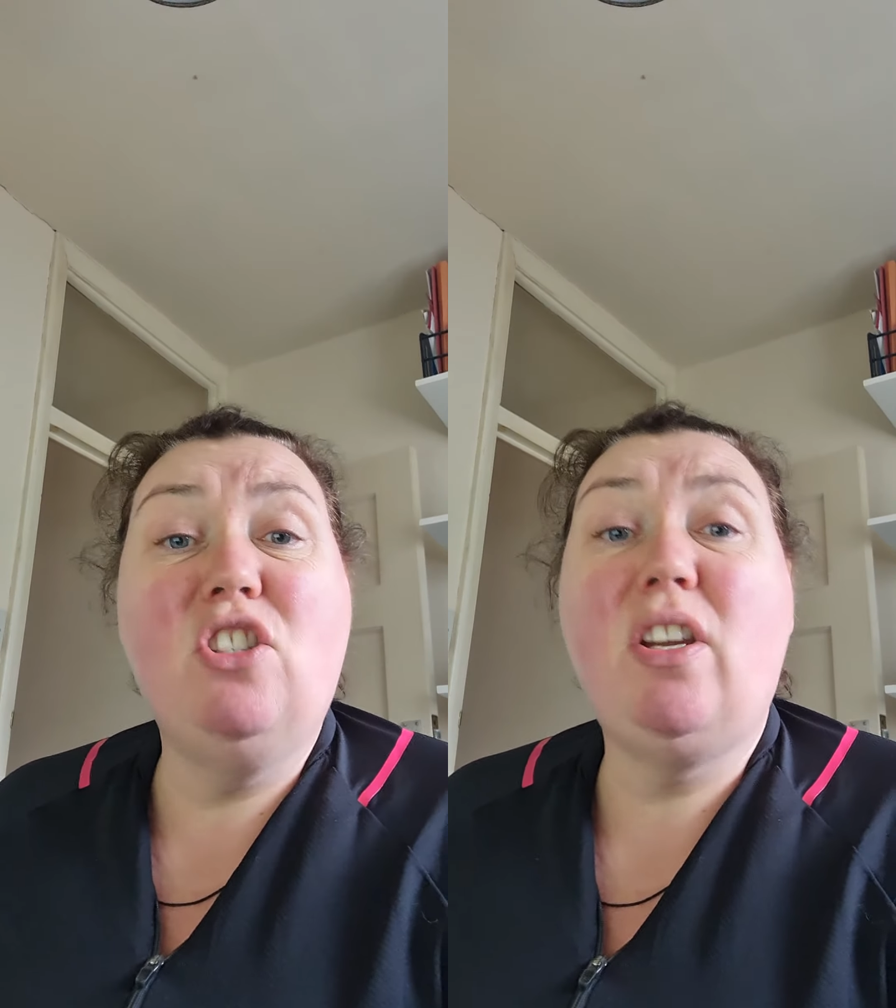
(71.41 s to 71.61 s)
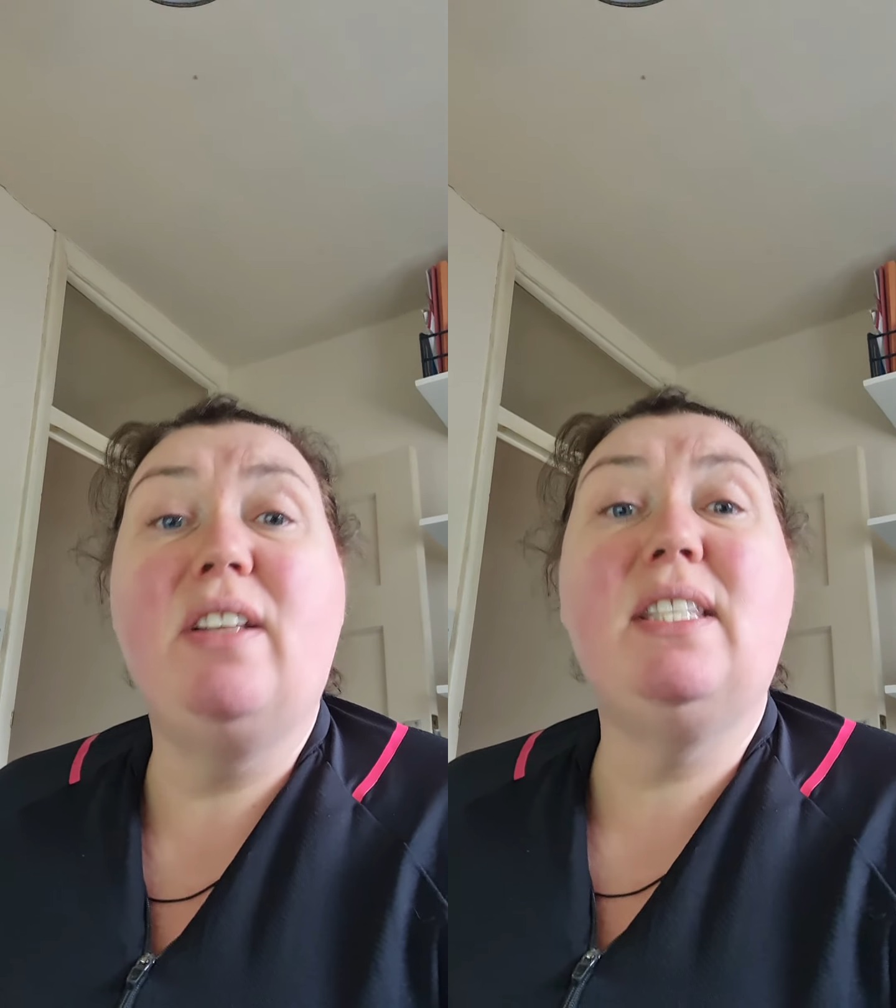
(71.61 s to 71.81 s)

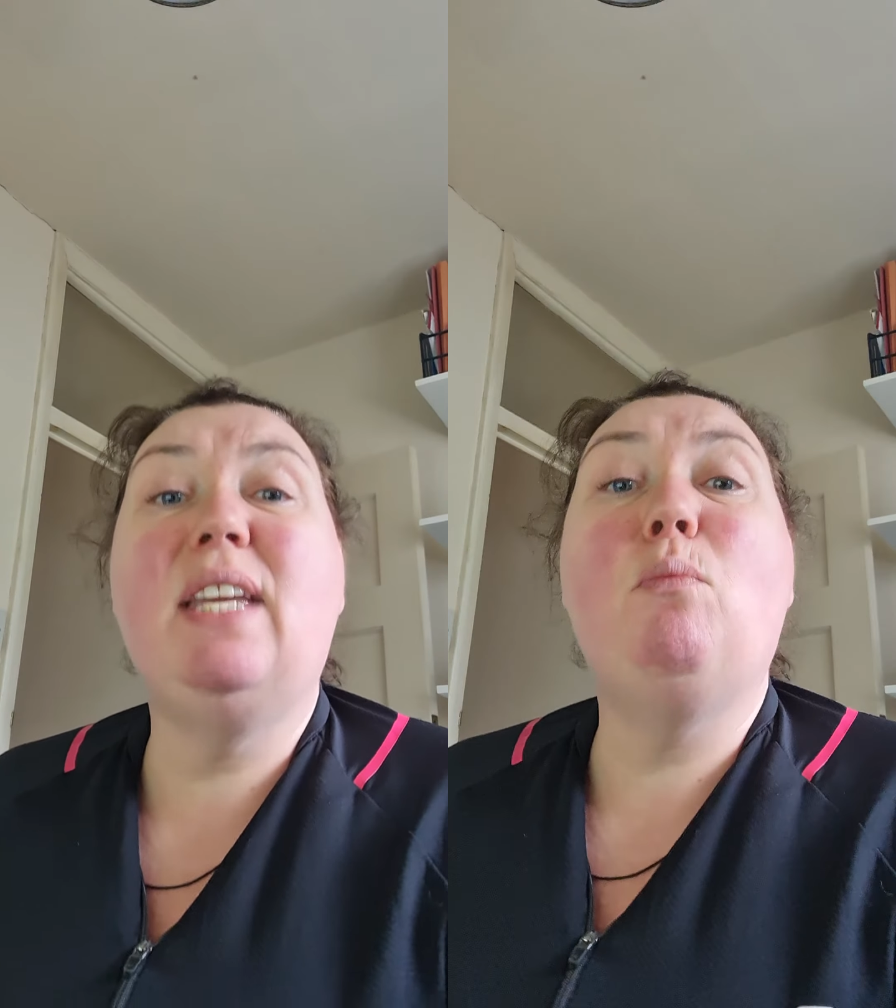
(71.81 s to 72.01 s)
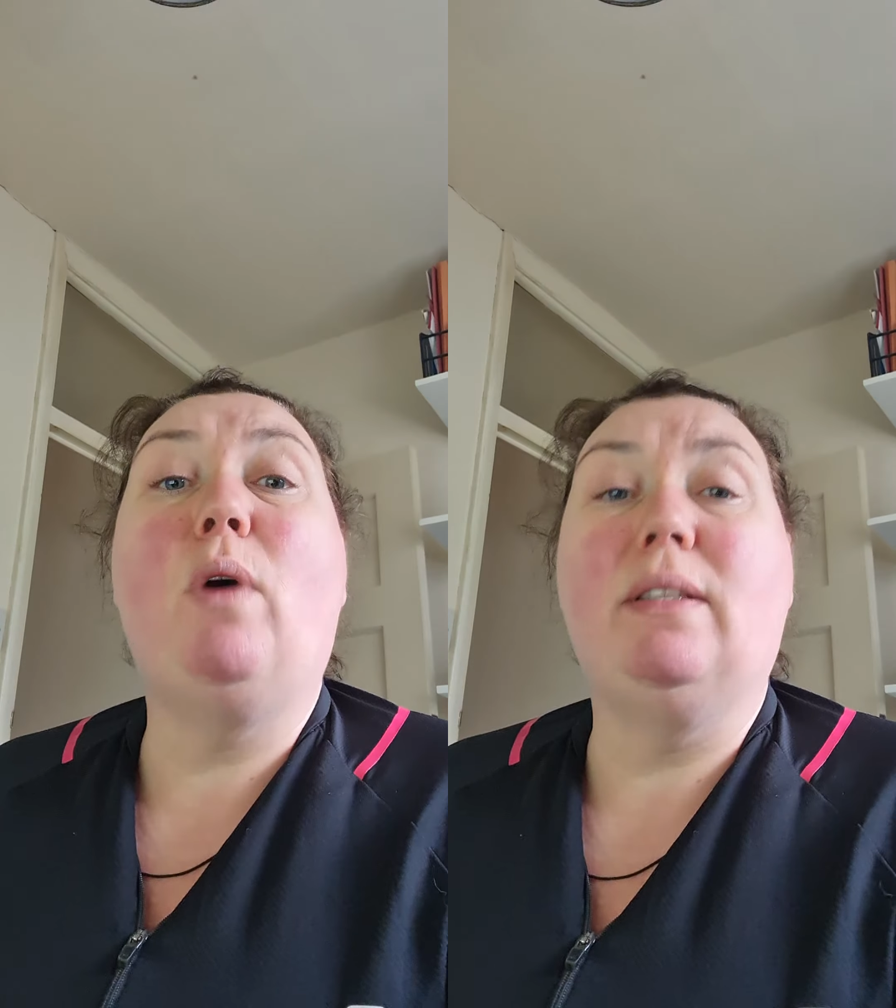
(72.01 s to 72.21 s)
Just go and see
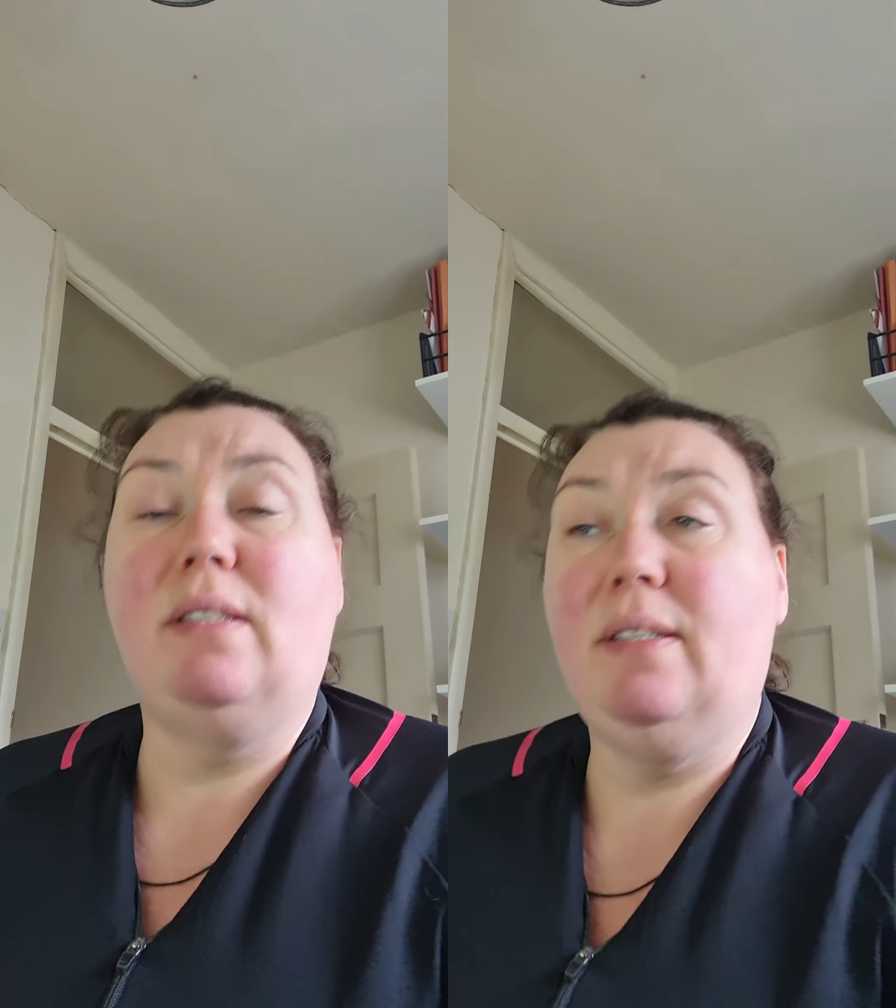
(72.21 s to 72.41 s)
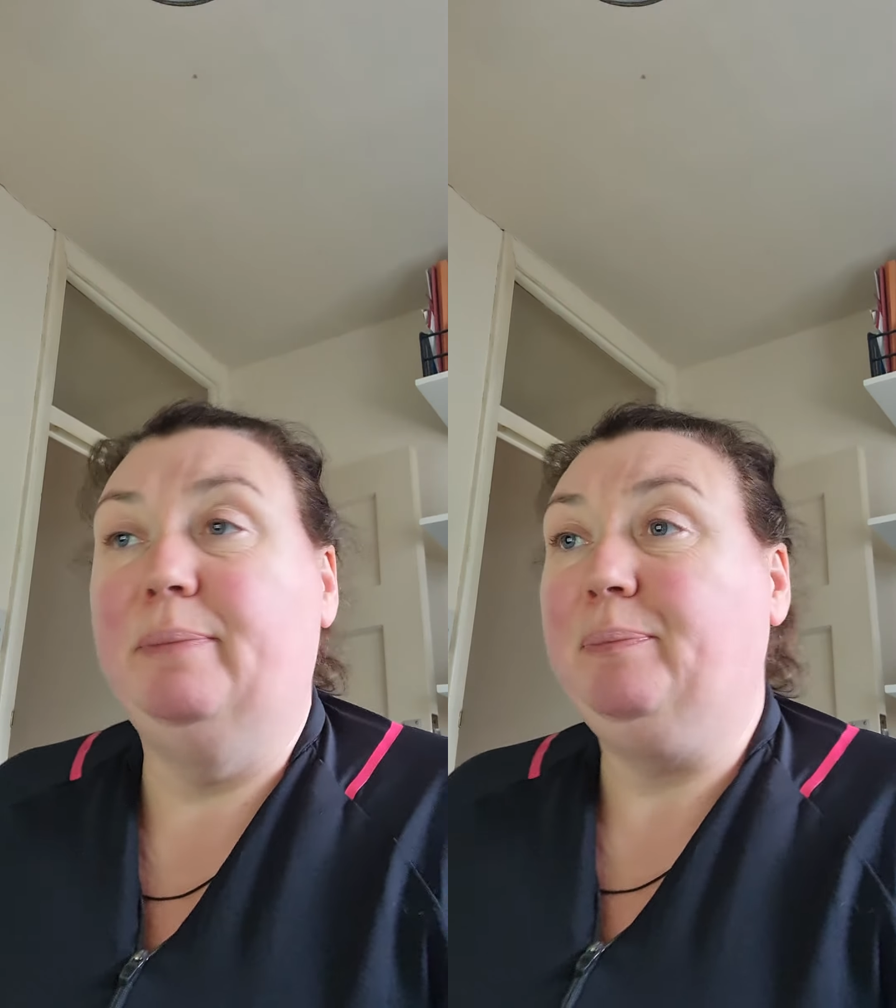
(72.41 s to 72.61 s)
him
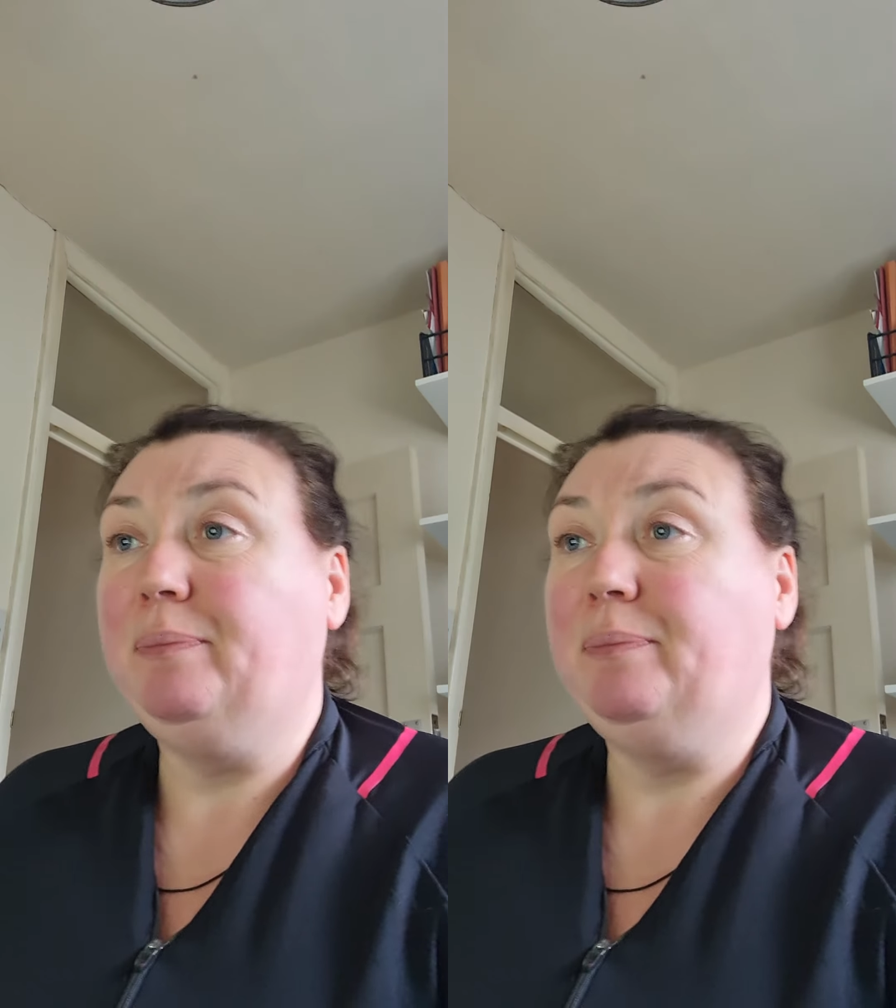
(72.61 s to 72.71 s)
once."